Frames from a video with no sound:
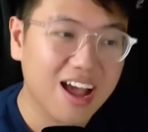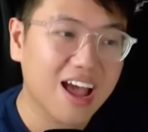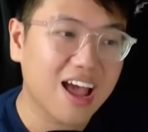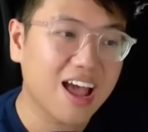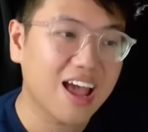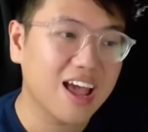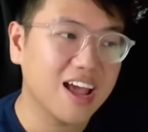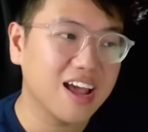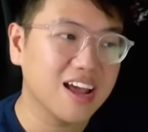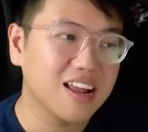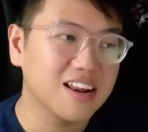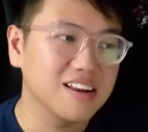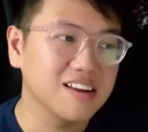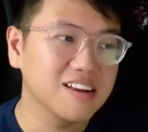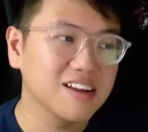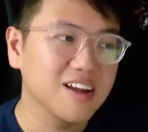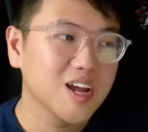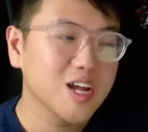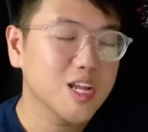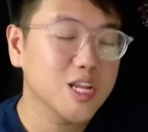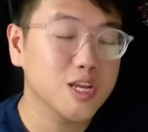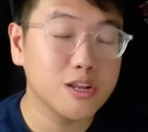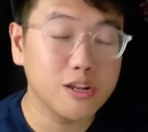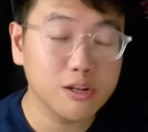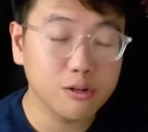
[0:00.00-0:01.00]
And
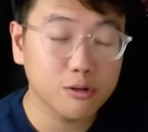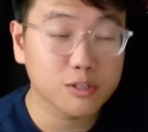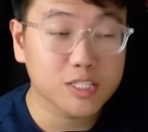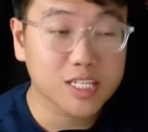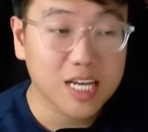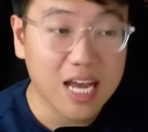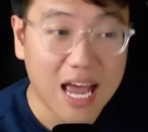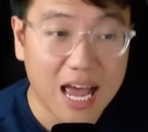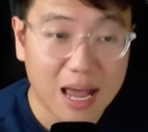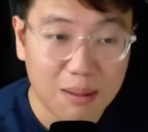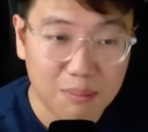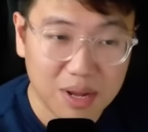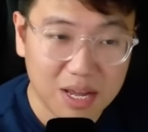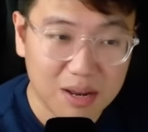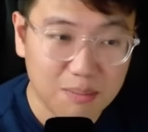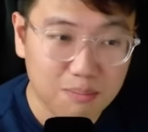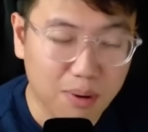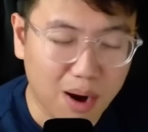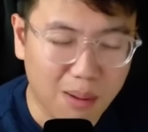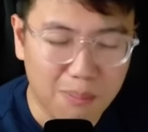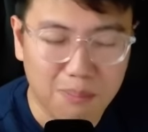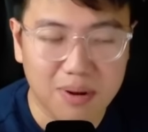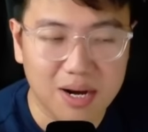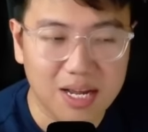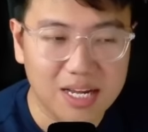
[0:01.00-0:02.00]
you need to time it
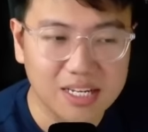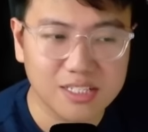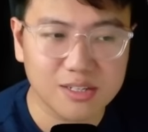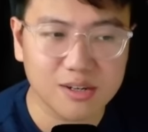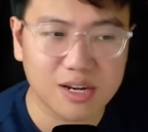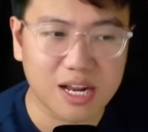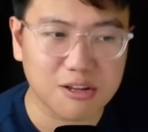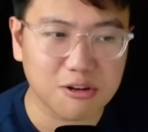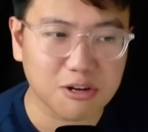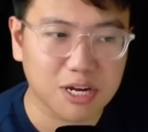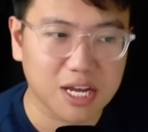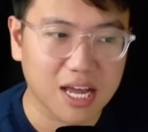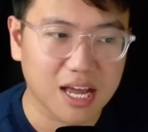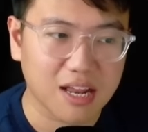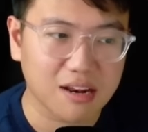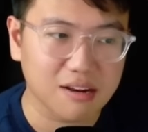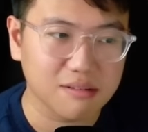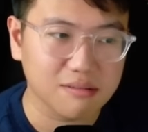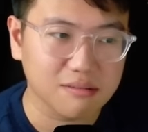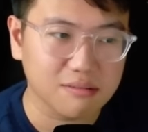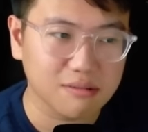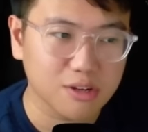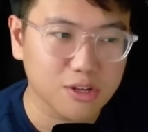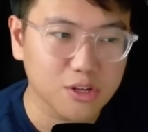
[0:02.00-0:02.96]
properly so that you can